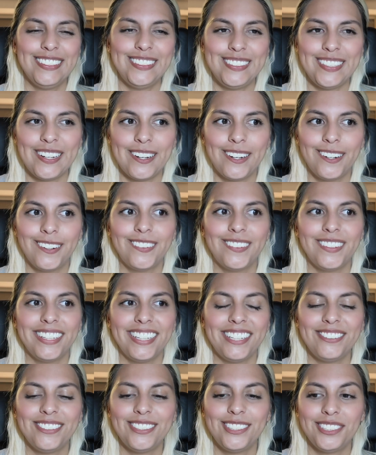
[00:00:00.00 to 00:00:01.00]
So
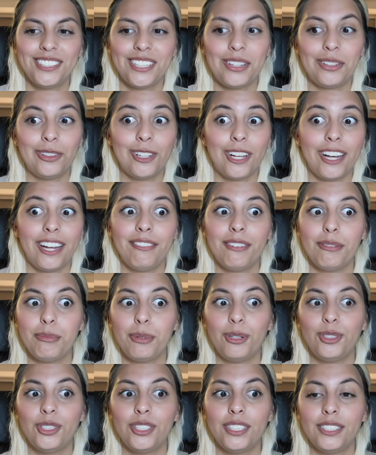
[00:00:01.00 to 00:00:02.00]
it was just a lot of
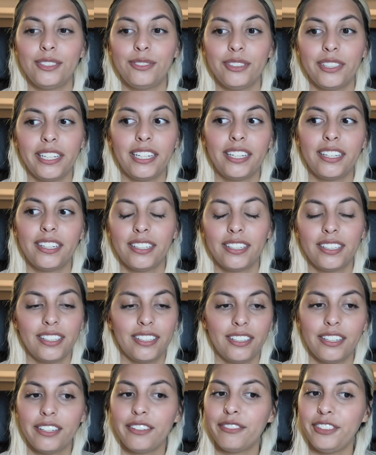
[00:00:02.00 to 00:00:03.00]
emotions for like
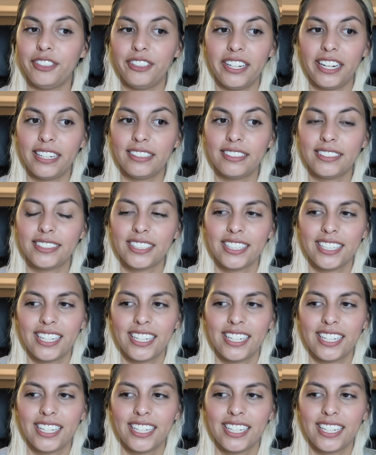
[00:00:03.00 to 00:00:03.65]
a few days.